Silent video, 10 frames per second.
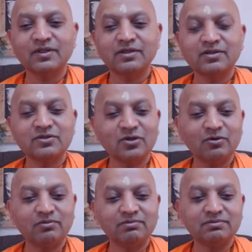
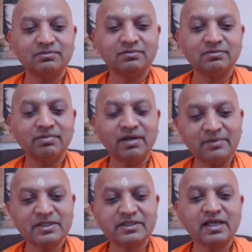So by
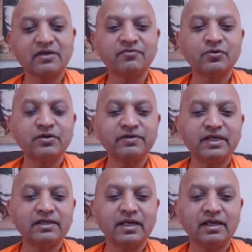mistake, if you even
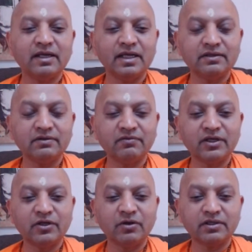tell a lie when
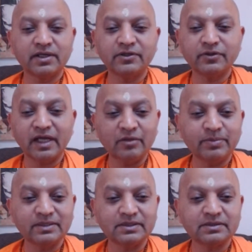you are trying to help
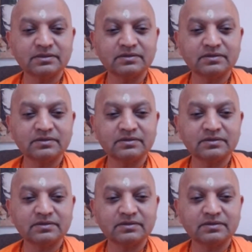others,